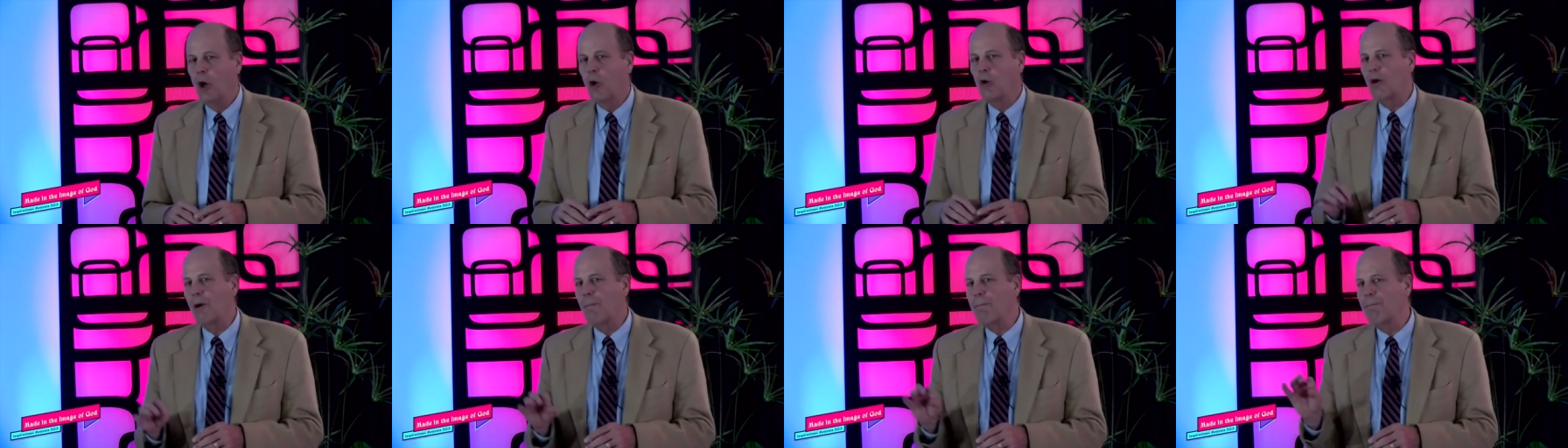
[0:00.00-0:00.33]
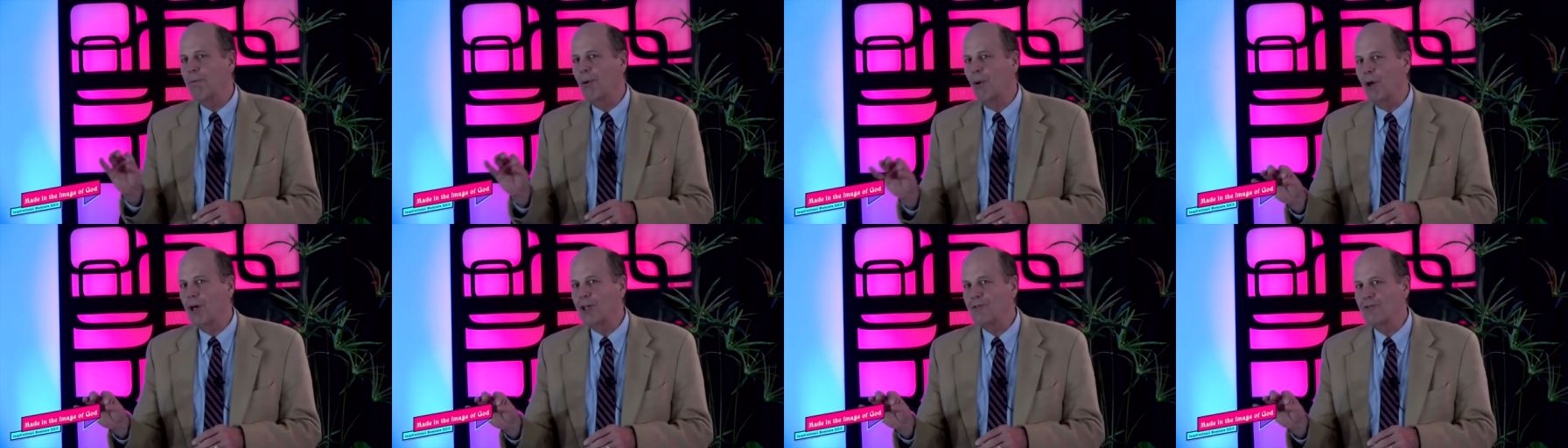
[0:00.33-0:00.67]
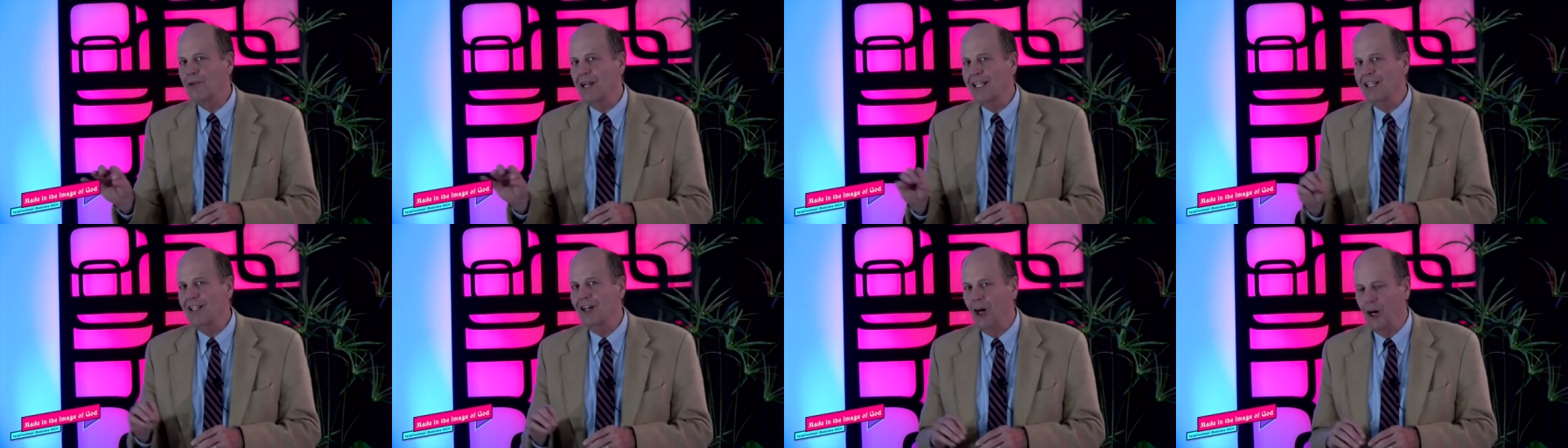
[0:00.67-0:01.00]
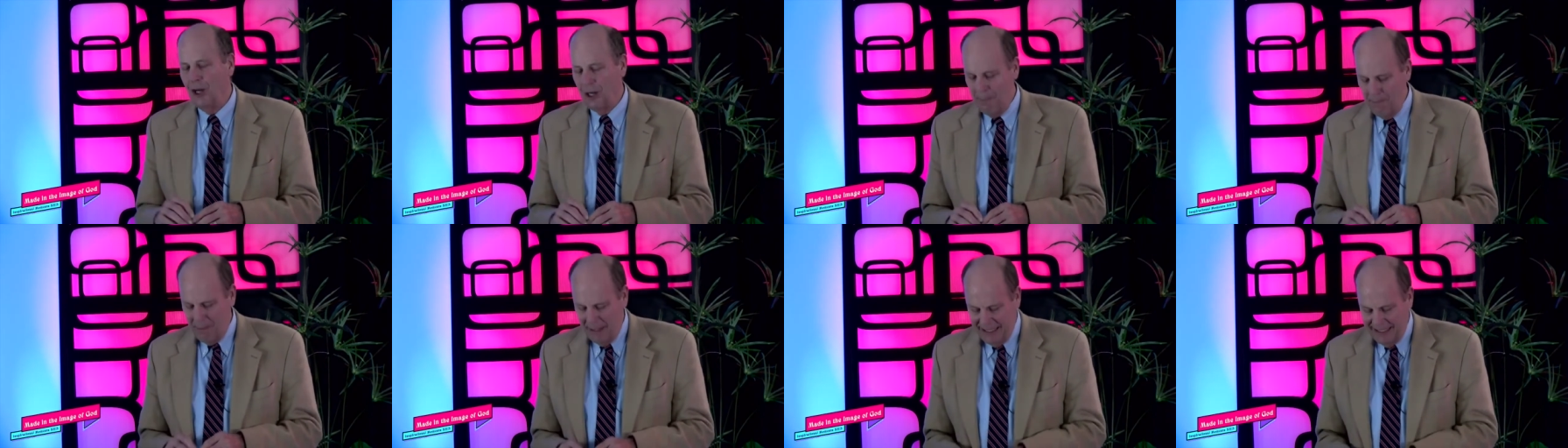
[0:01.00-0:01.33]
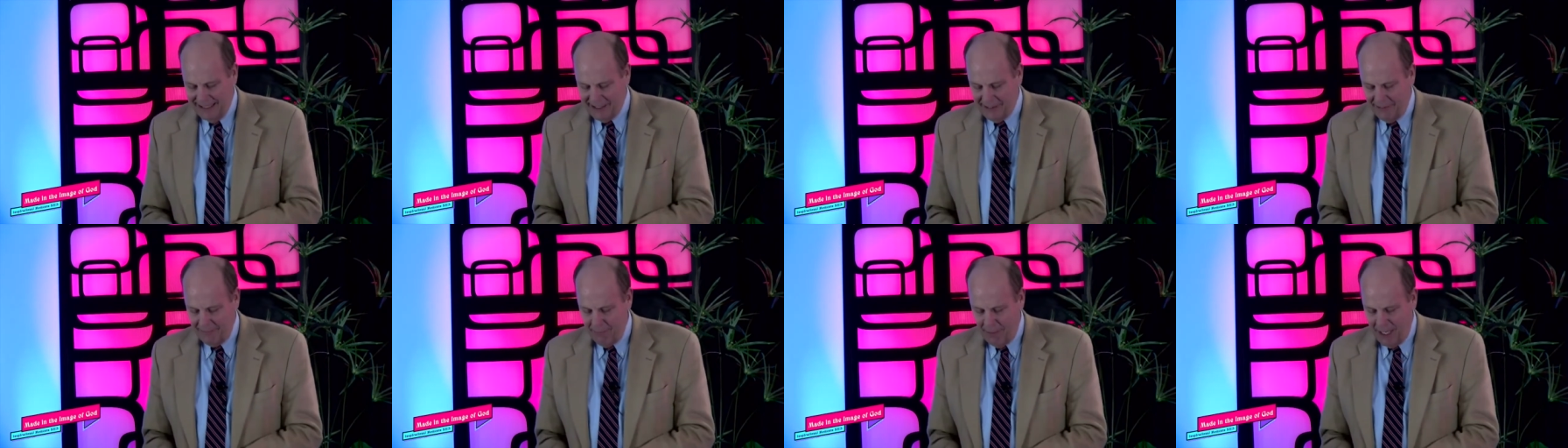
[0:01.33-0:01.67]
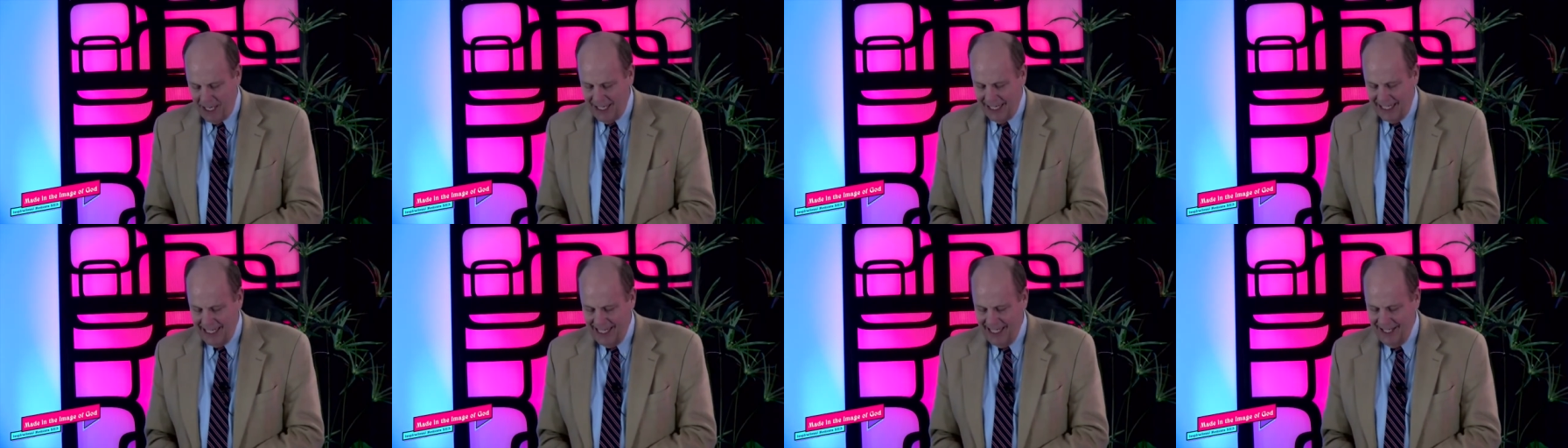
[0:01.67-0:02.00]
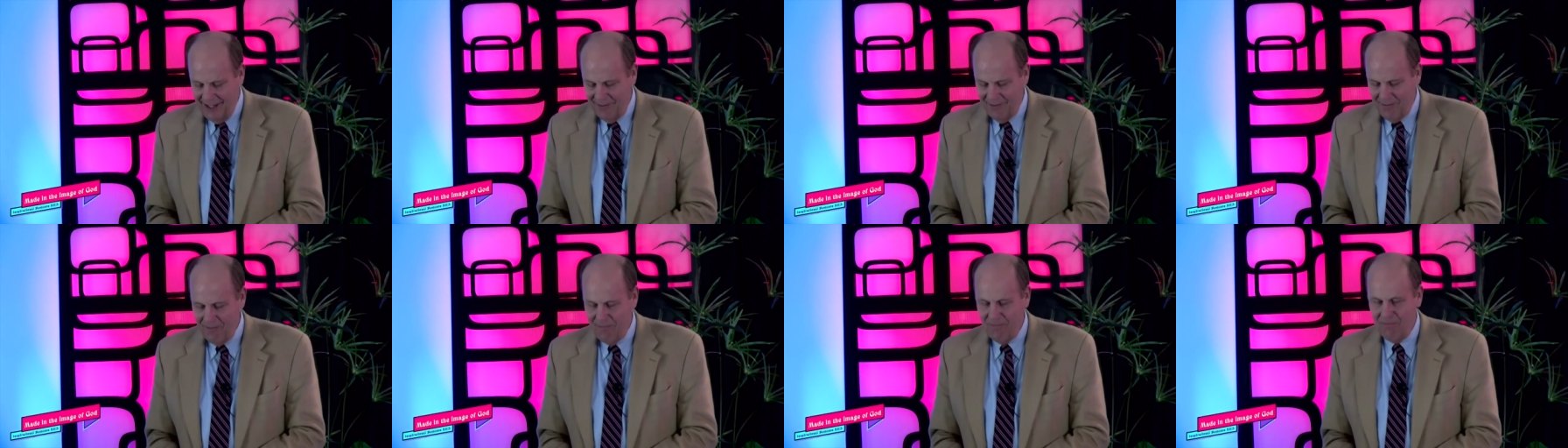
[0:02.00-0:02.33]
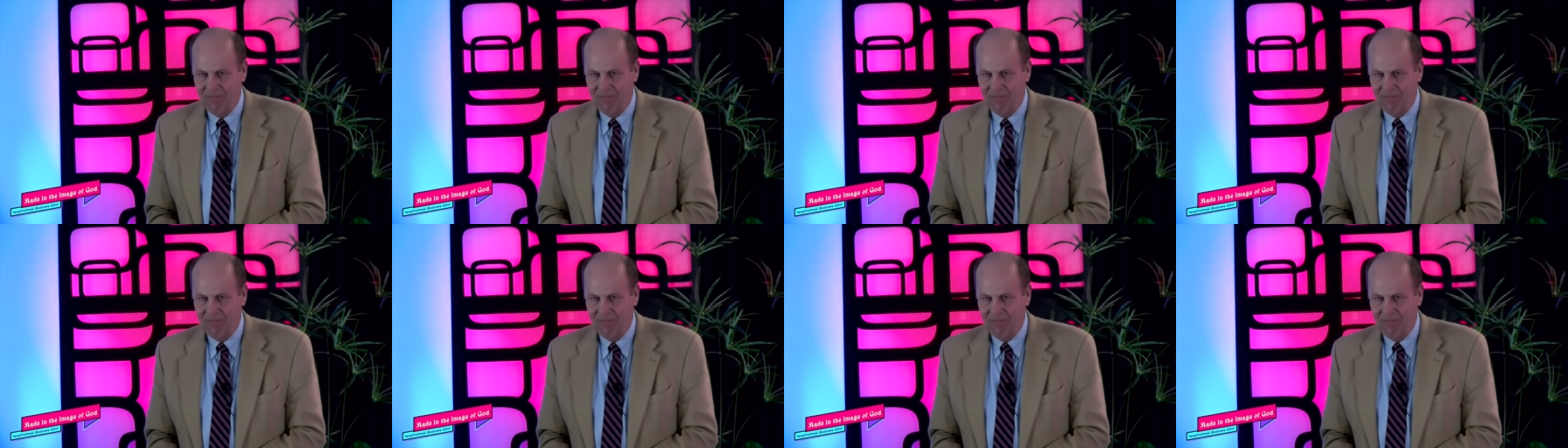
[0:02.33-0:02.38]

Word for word: or a portrait on a piece of money.